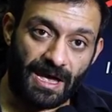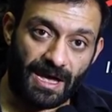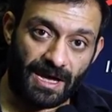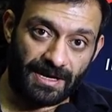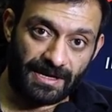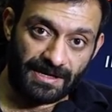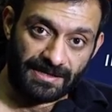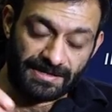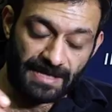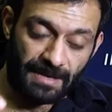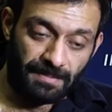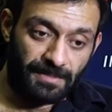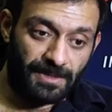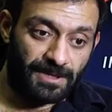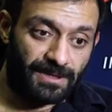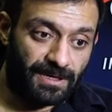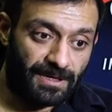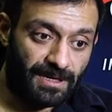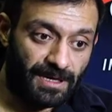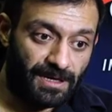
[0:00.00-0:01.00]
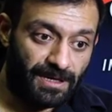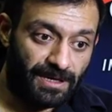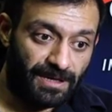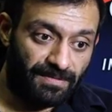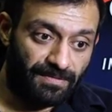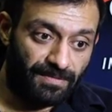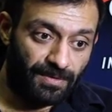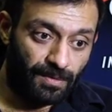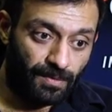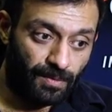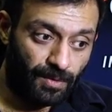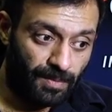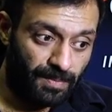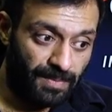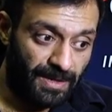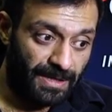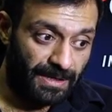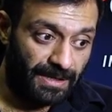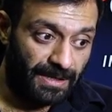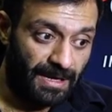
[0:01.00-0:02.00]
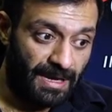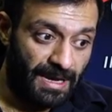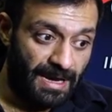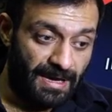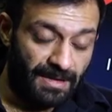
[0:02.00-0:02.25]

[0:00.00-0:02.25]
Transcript: An example that I'll give you would be